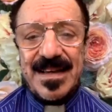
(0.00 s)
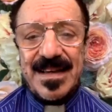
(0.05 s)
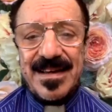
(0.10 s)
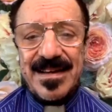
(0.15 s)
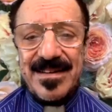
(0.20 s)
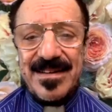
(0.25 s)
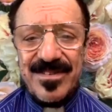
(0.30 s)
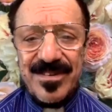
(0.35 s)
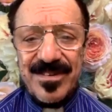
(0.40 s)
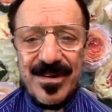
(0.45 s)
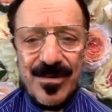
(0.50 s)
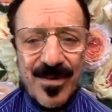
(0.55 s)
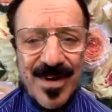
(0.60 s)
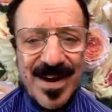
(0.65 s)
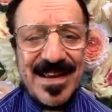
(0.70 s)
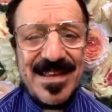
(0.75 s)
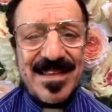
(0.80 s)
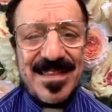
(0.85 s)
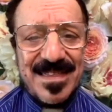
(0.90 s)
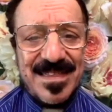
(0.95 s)
And it's a
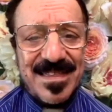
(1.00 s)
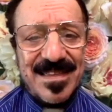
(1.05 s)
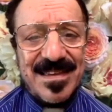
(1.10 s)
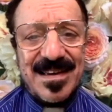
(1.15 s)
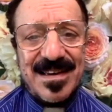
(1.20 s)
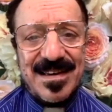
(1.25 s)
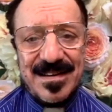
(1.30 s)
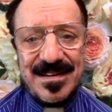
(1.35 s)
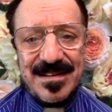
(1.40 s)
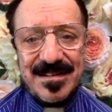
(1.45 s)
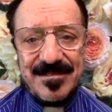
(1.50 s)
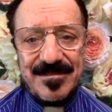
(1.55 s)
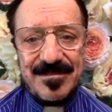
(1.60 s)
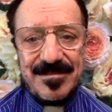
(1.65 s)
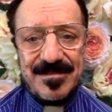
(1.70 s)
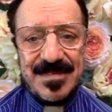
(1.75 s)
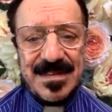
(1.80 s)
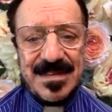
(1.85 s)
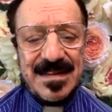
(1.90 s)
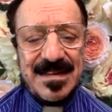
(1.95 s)
great thing.
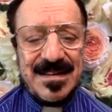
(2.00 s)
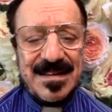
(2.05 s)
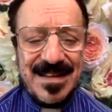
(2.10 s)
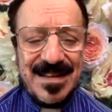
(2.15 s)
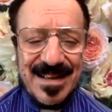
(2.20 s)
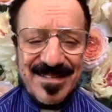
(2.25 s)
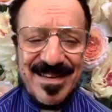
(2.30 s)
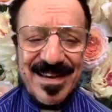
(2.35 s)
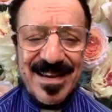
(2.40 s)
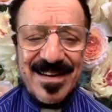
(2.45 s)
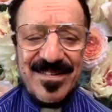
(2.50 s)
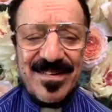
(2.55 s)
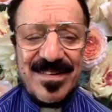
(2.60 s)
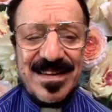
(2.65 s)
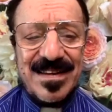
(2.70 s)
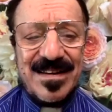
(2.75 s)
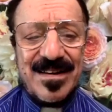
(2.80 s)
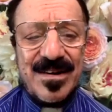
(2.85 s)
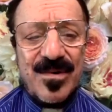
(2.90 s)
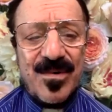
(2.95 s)
That's
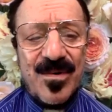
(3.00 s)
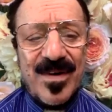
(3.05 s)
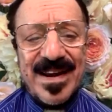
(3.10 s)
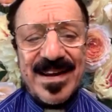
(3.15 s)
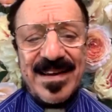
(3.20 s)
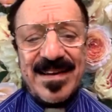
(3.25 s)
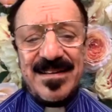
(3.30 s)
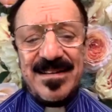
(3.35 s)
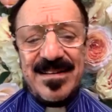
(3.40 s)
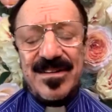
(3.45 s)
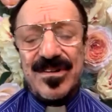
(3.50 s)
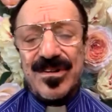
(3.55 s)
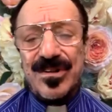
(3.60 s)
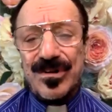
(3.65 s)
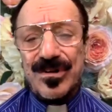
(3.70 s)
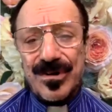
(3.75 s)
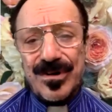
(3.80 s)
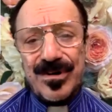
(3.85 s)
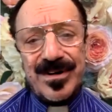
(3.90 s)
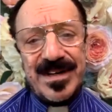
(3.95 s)
actually a great
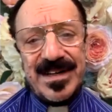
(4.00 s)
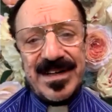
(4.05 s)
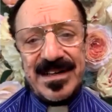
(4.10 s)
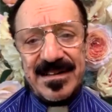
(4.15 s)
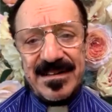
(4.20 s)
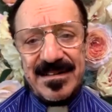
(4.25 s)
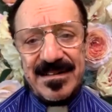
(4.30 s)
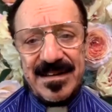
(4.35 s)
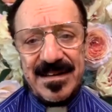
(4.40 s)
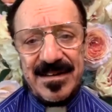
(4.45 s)
learning.